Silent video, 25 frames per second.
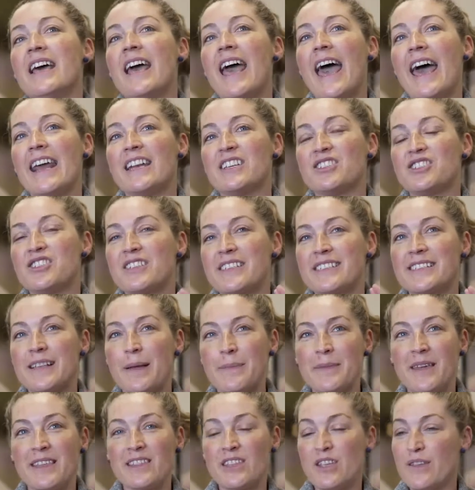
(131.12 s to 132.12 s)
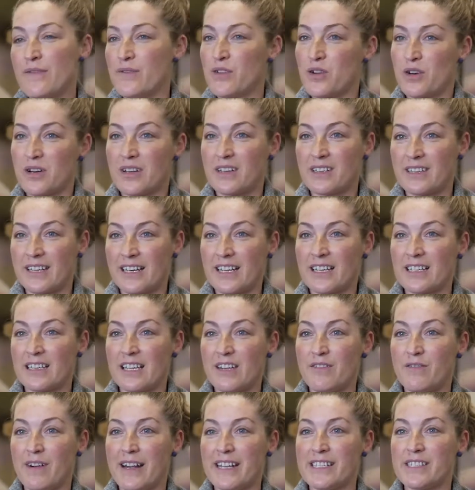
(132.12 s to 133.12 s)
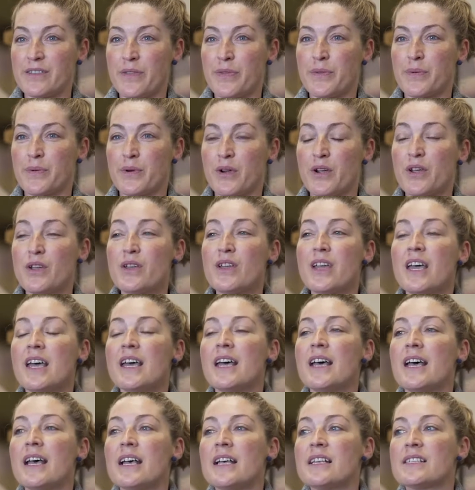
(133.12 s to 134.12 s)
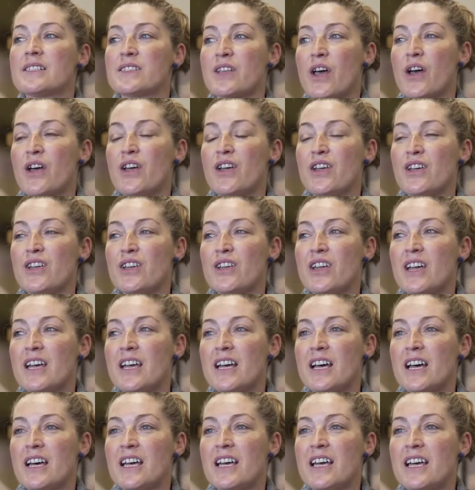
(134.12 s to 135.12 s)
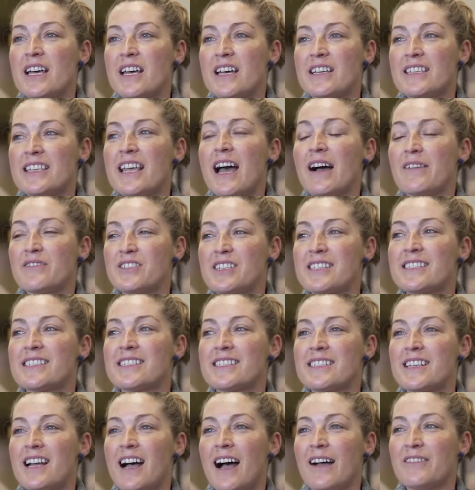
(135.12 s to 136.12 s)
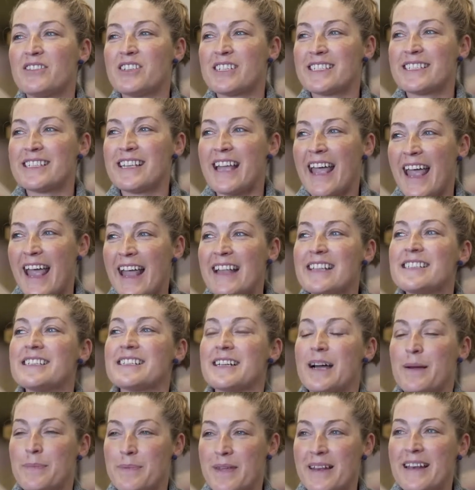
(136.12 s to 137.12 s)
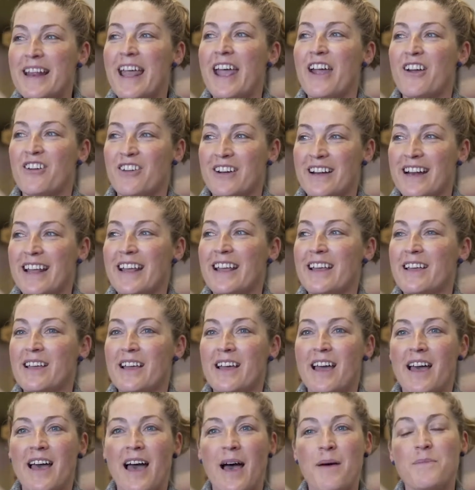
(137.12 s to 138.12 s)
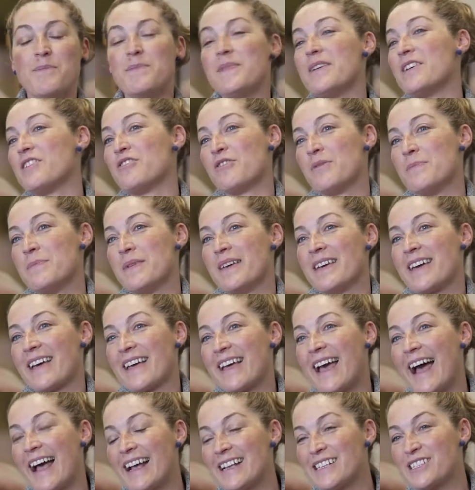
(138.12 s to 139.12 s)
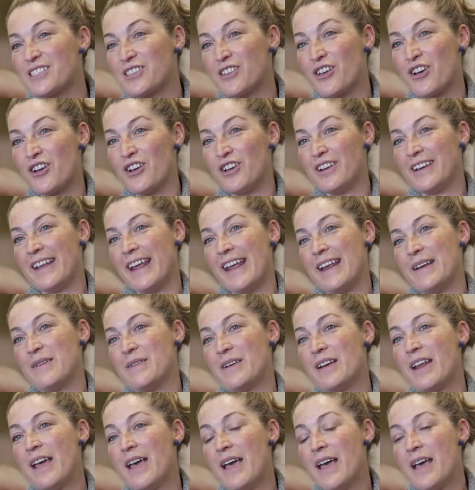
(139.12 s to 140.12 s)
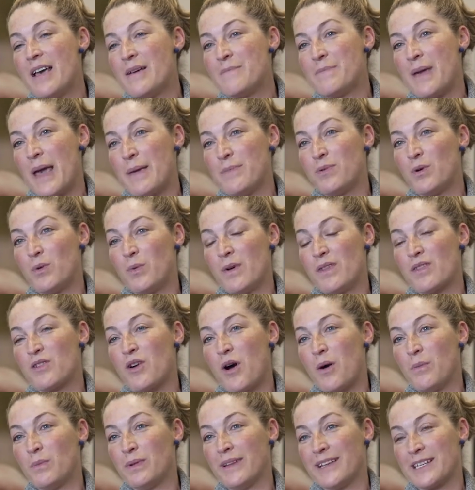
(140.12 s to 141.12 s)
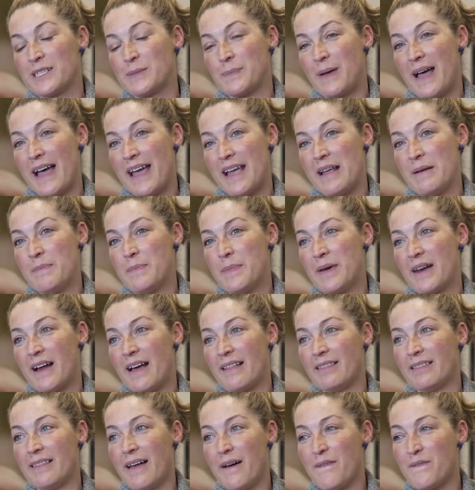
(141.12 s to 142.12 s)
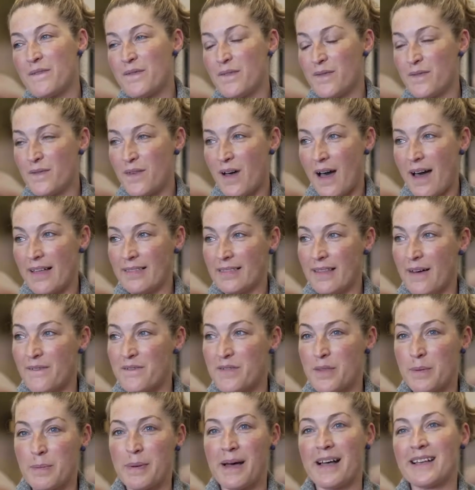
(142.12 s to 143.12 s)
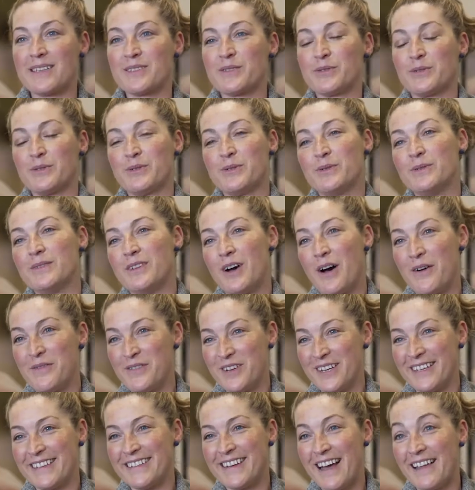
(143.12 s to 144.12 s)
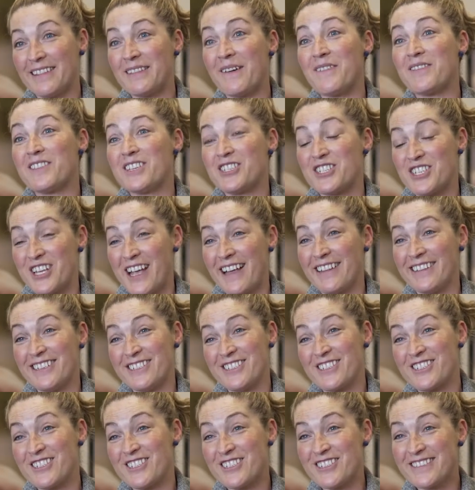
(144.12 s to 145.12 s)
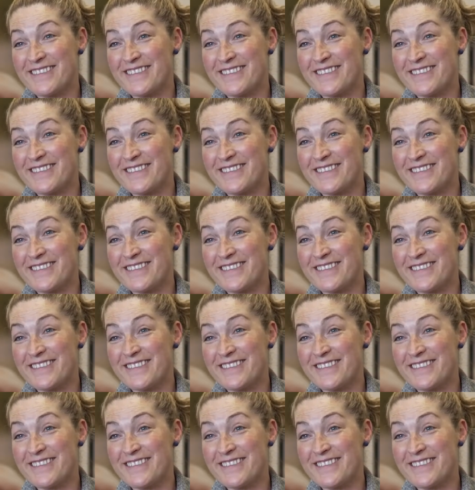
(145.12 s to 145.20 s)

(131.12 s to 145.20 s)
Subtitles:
and it's just something that you've got to clinically reason through. So yeah, I've just ended up inheriting a bigger and bigger caseload in people with complex pain, but I love the puzzle of it. I love the challenge.